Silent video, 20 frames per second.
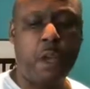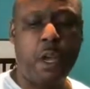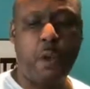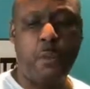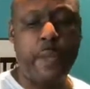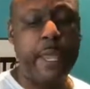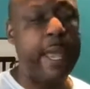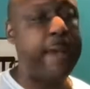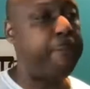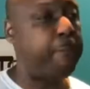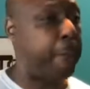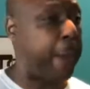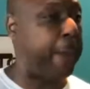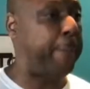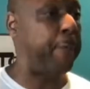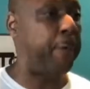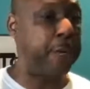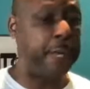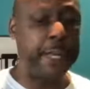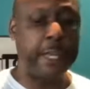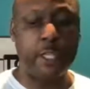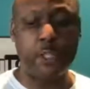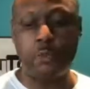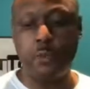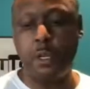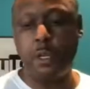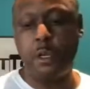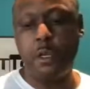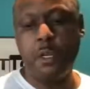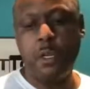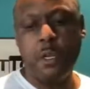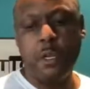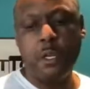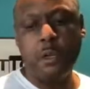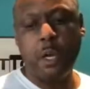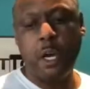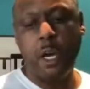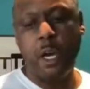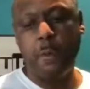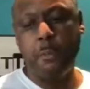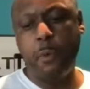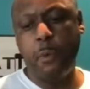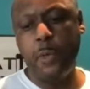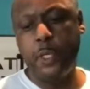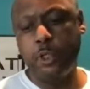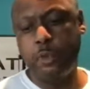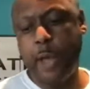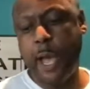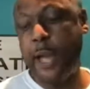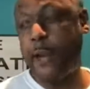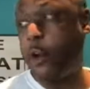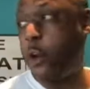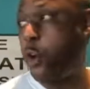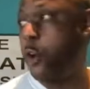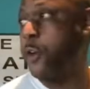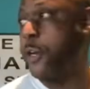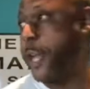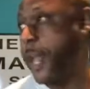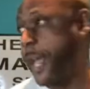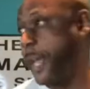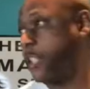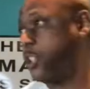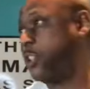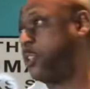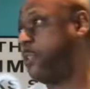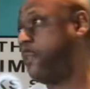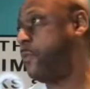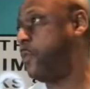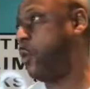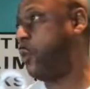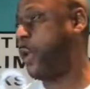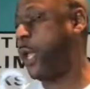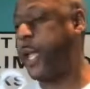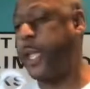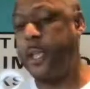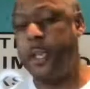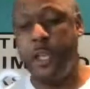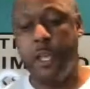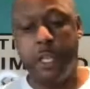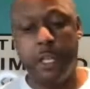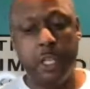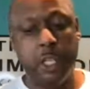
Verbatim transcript: Uh, we have paper and ink as well. Uh, but we tried her next, okay?